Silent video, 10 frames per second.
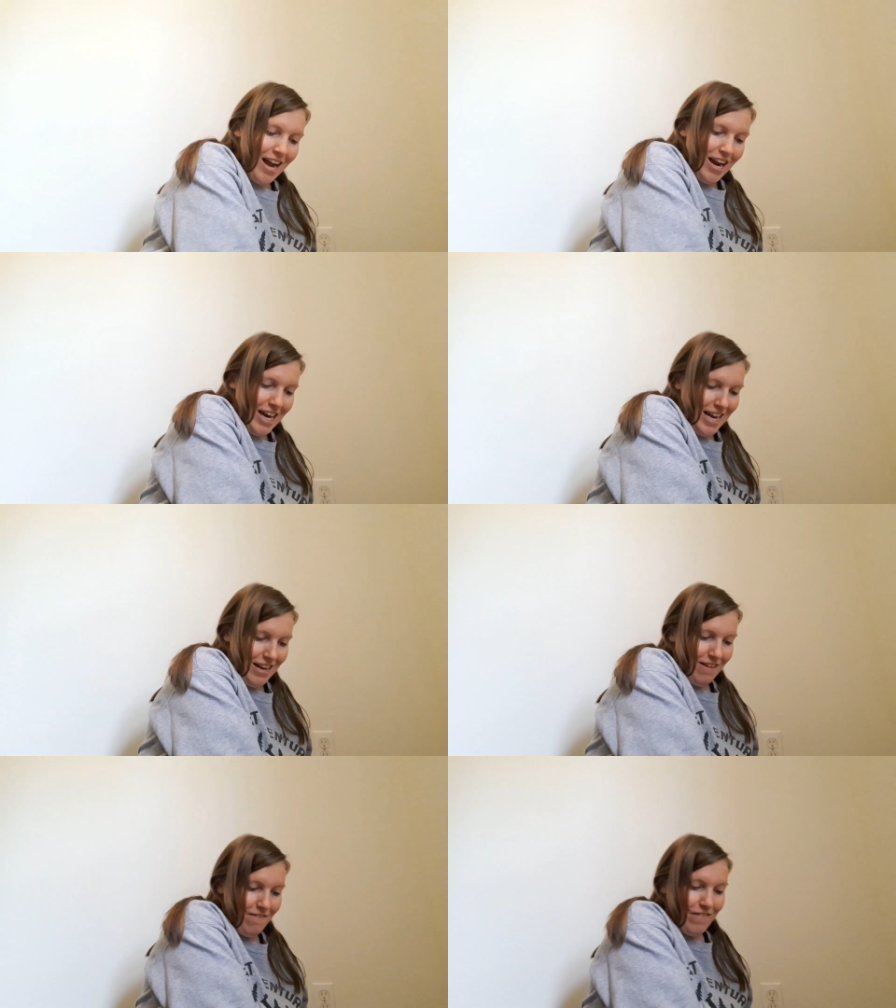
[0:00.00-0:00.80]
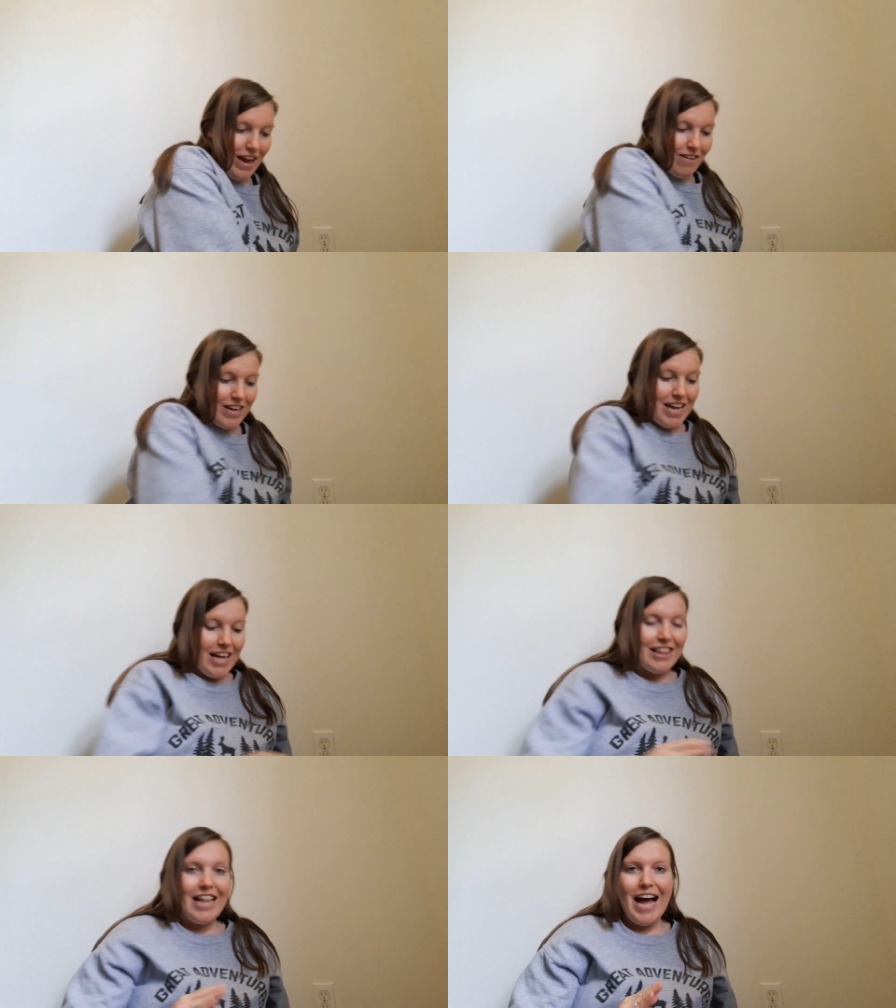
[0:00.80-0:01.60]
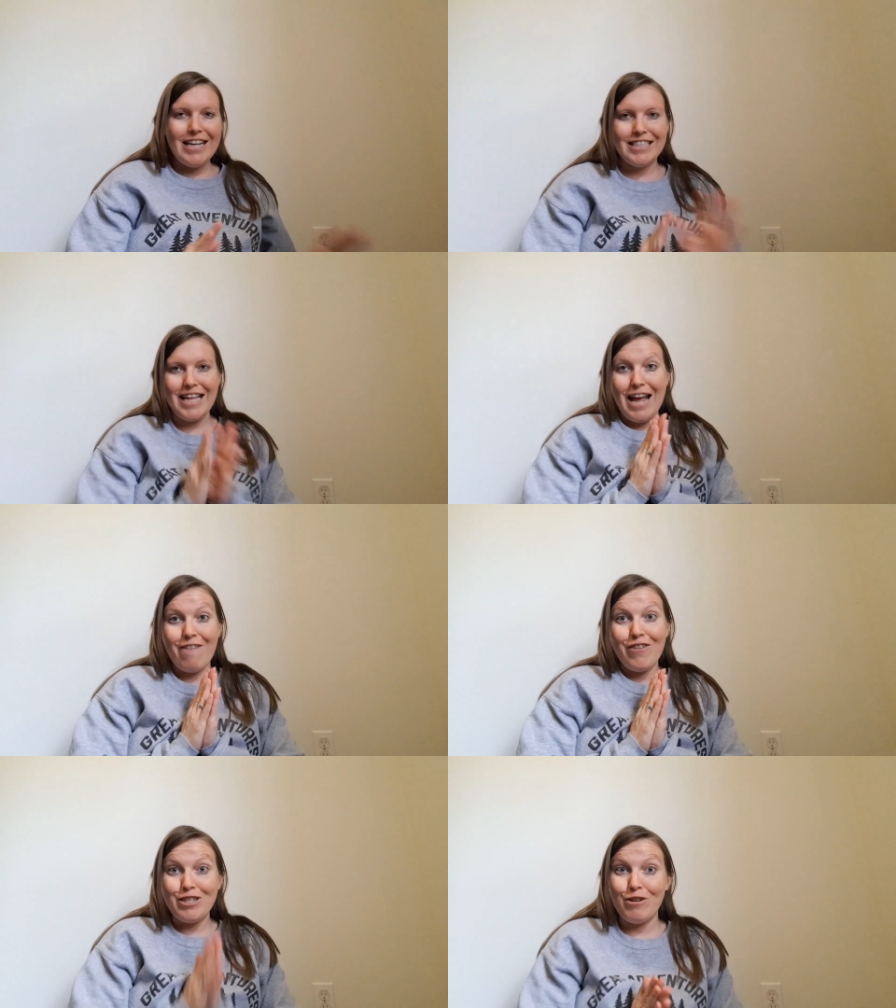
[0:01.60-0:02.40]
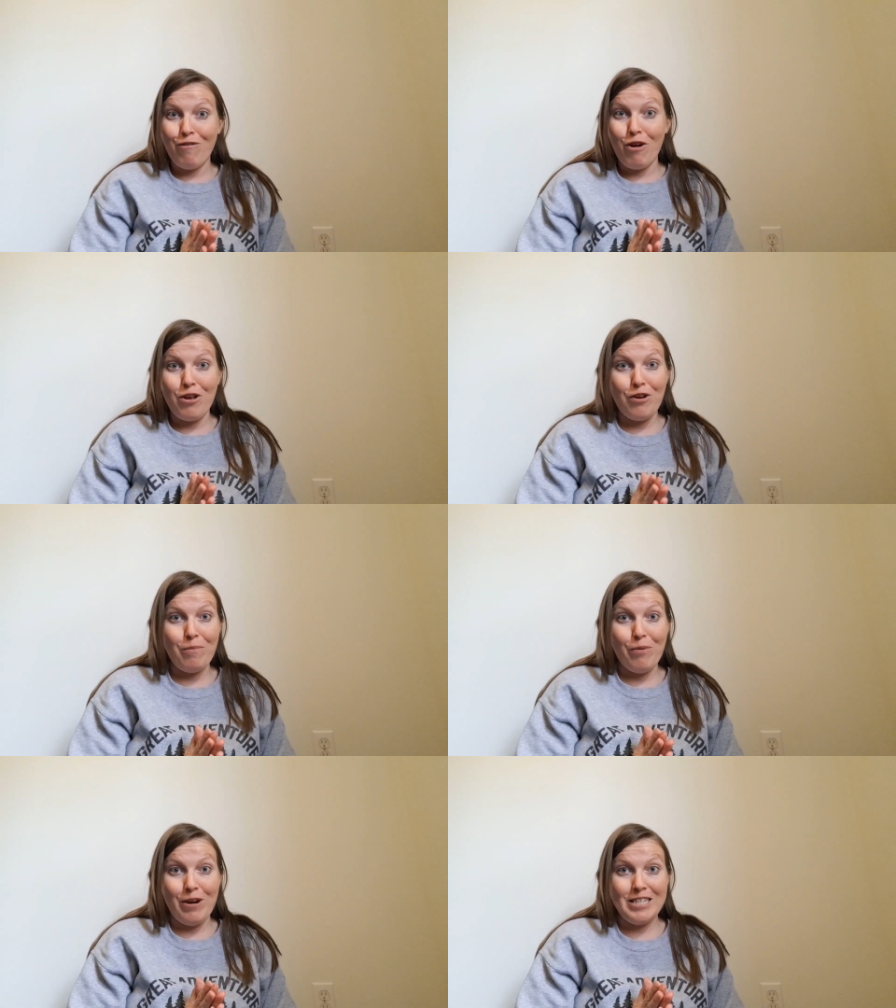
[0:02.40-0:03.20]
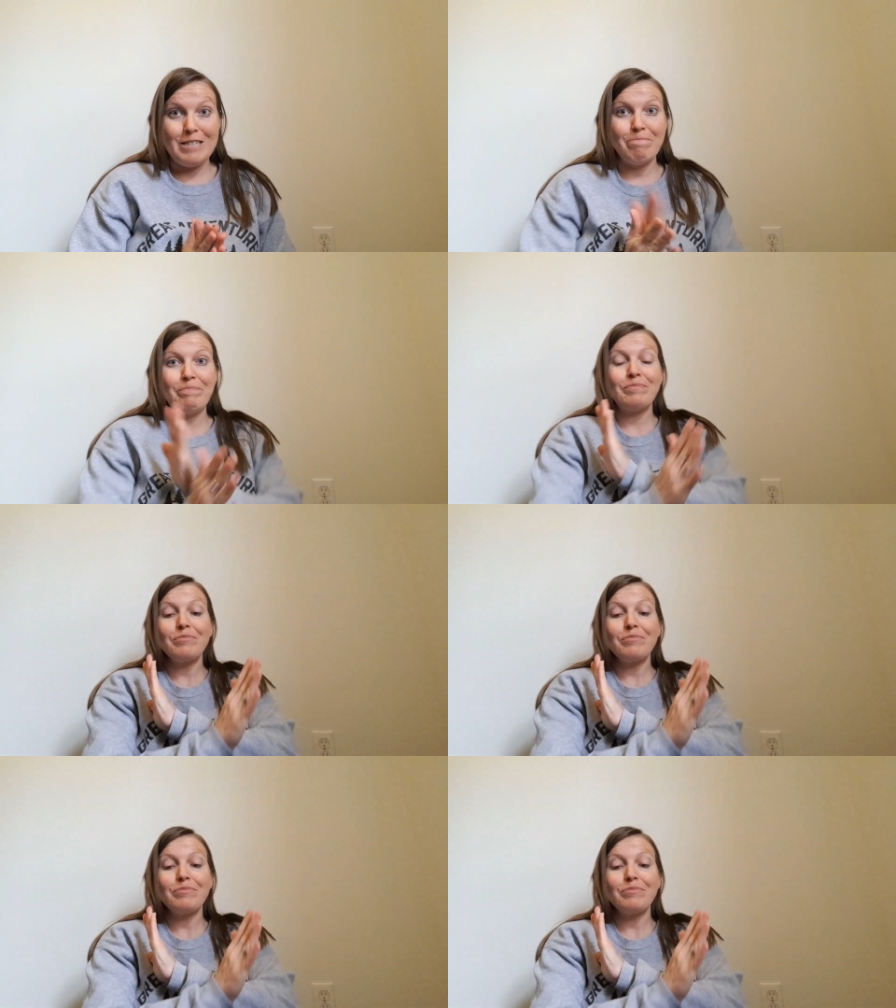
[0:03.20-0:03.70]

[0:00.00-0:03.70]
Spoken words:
All right, very last thing for 2 to 4-year-old boys.